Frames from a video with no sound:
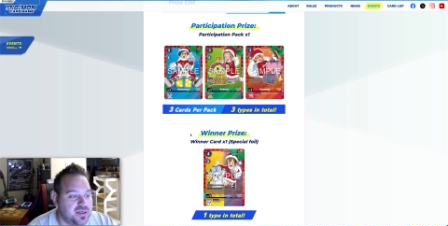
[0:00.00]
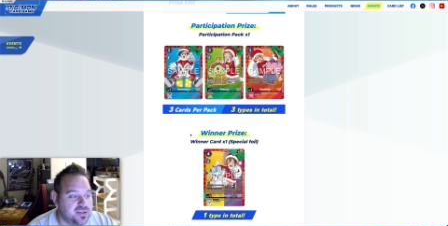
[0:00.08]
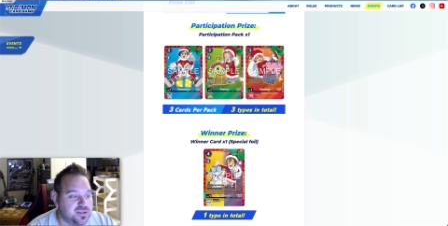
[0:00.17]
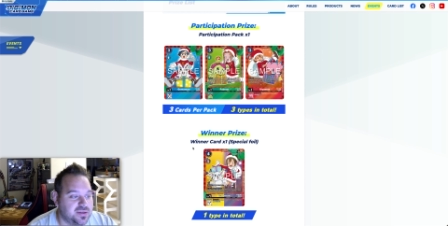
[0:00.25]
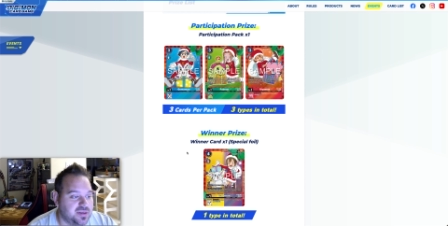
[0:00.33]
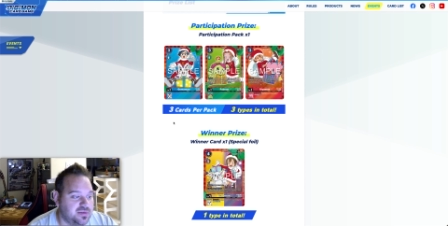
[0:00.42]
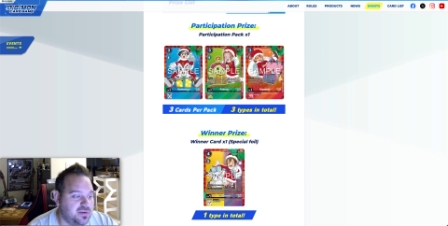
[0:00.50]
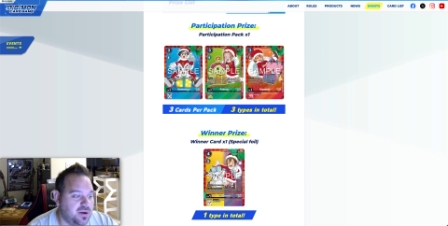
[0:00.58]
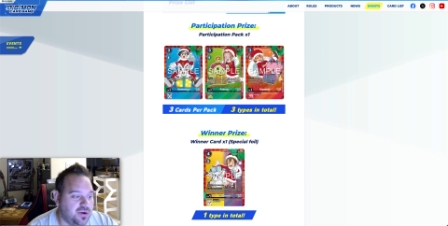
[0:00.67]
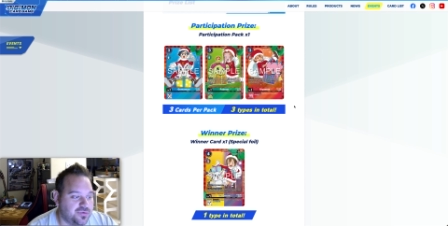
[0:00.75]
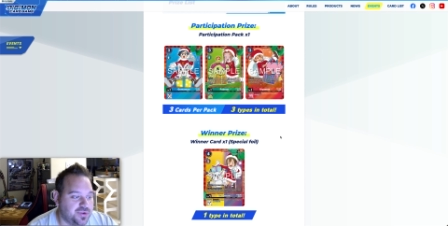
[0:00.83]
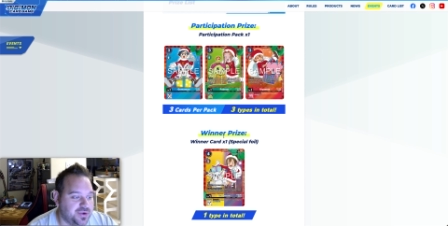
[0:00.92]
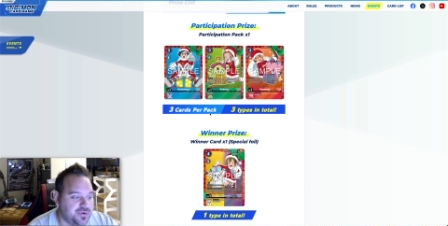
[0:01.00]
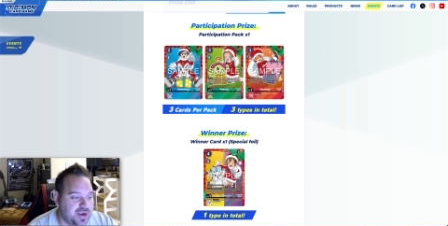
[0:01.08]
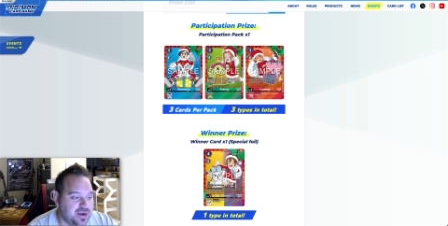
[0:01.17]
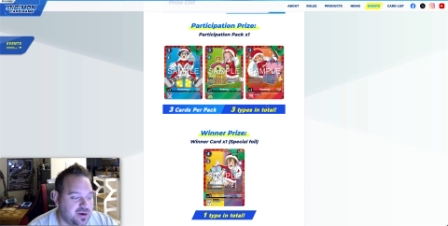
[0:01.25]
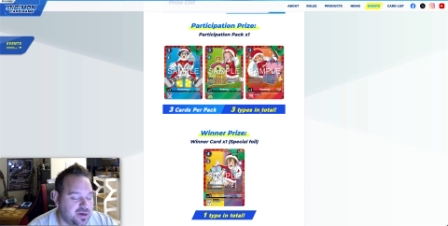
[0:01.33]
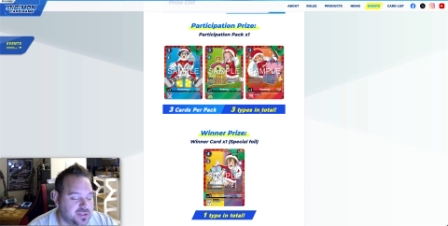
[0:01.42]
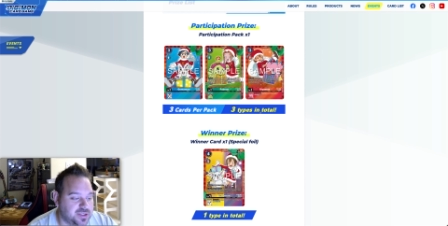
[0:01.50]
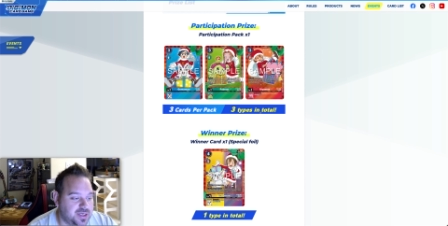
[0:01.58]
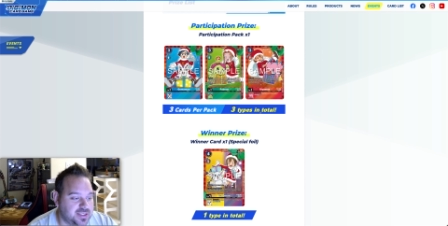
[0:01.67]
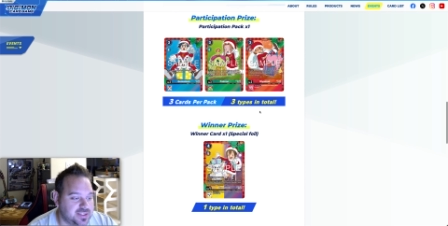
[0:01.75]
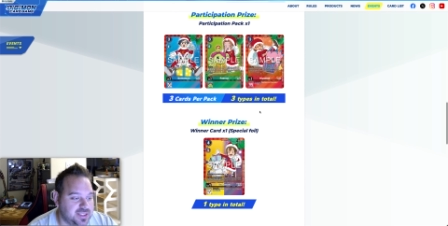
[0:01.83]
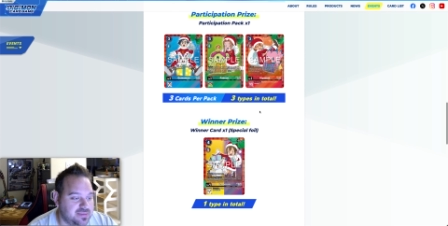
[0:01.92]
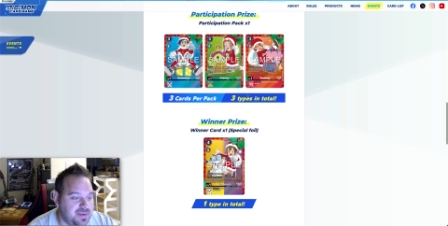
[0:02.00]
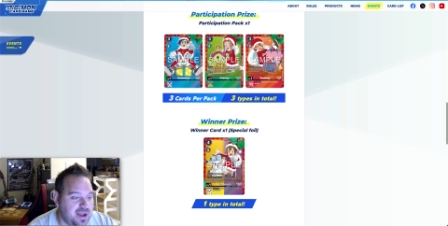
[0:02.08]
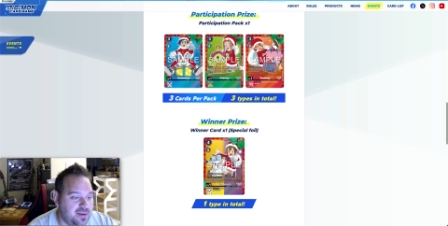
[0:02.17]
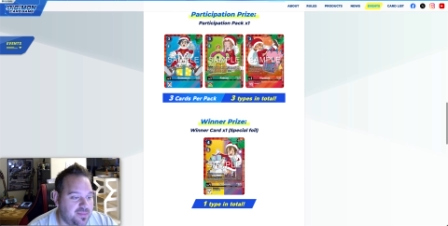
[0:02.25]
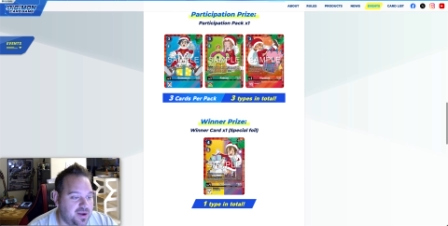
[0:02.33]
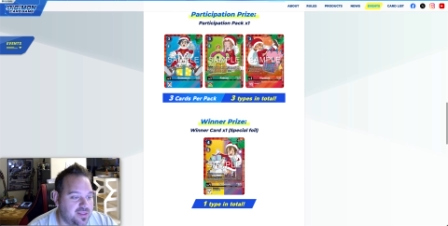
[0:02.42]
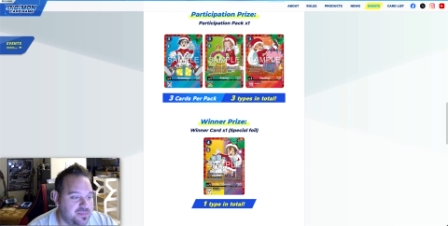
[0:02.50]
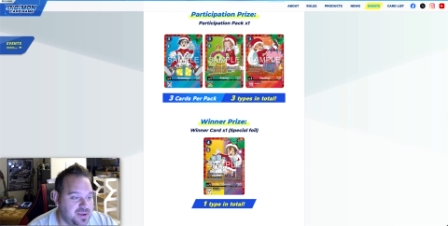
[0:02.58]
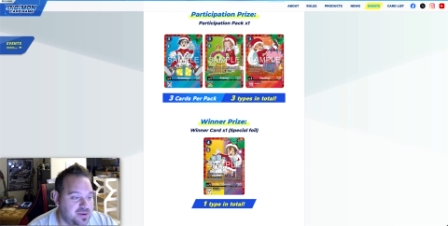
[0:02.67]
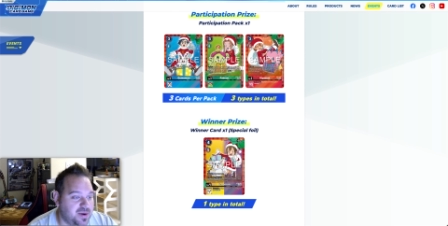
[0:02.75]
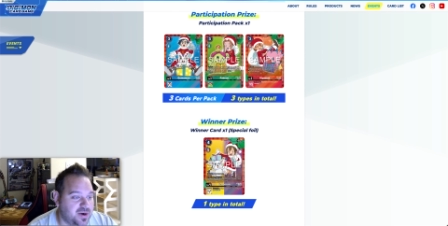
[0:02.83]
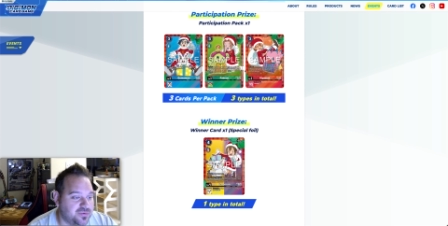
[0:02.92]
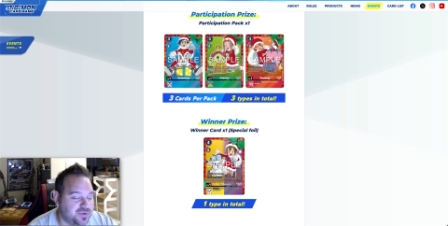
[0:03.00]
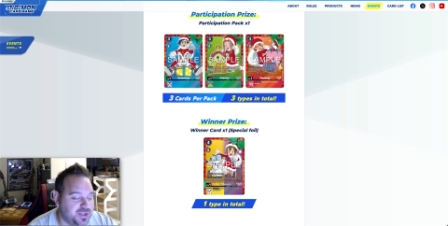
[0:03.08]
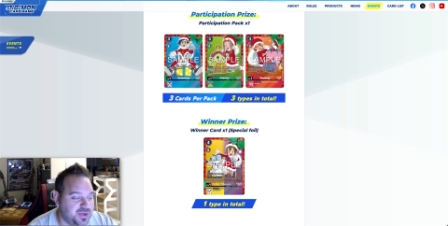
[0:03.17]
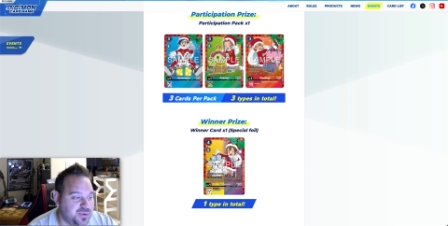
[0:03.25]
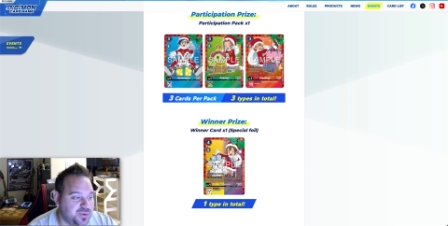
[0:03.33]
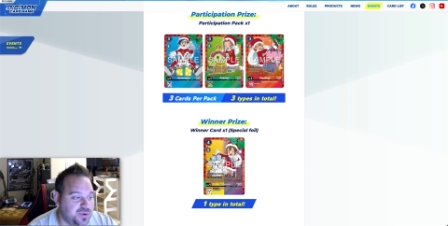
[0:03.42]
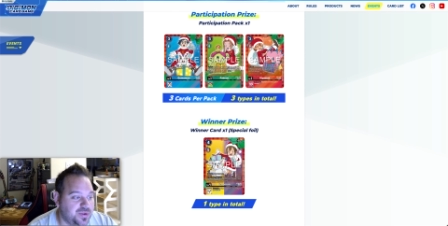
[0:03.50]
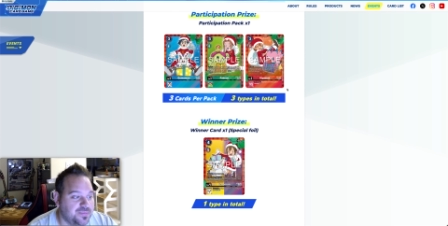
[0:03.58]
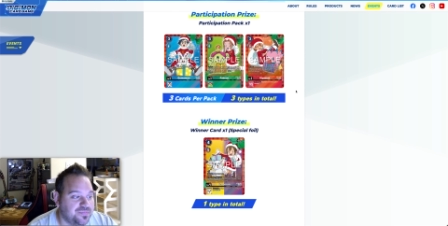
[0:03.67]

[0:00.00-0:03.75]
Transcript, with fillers: So all really great cards, honestly. The Palmon, the Biyomon are really cool.